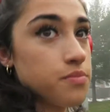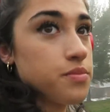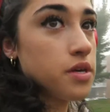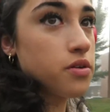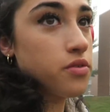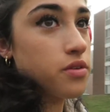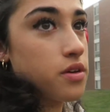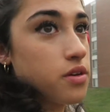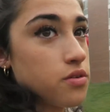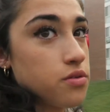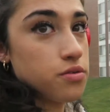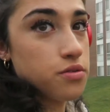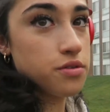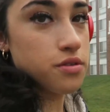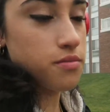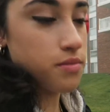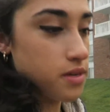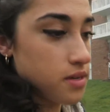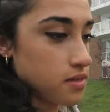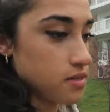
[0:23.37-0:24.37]
Something really cool to
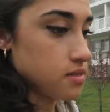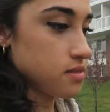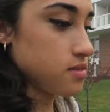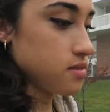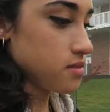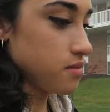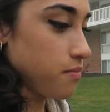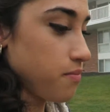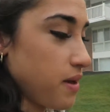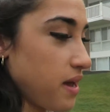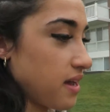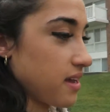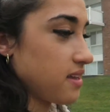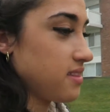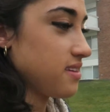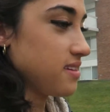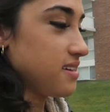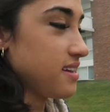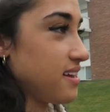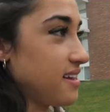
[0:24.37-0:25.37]
me is back
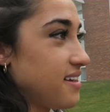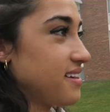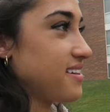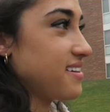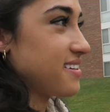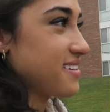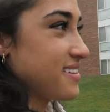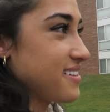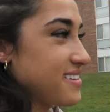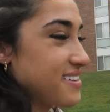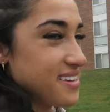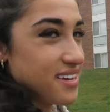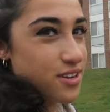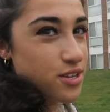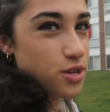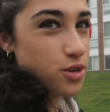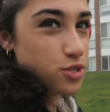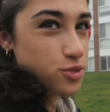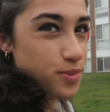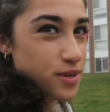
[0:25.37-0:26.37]
in the day.
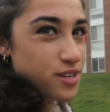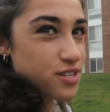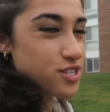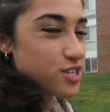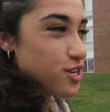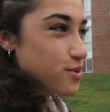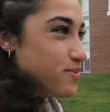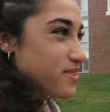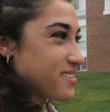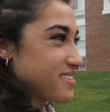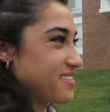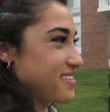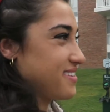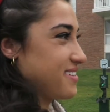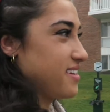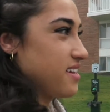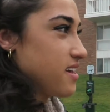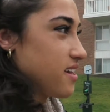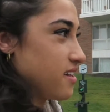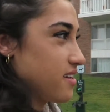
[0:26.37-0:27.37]
Hear those birds chirping?
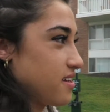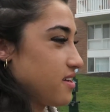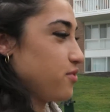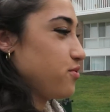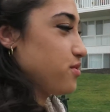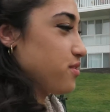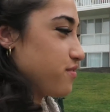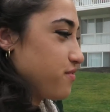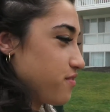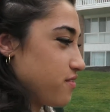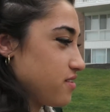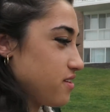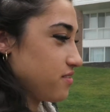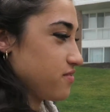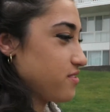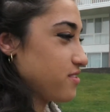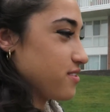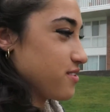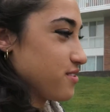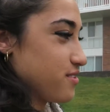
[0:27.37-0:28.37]
I would have
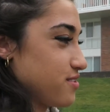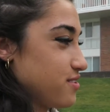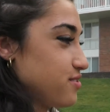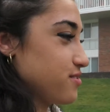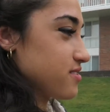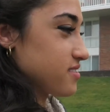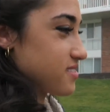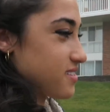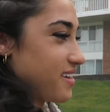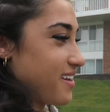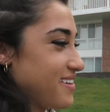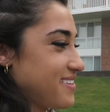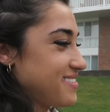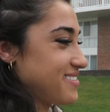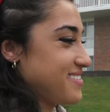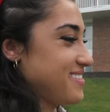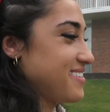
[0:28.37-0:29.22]
never noticed that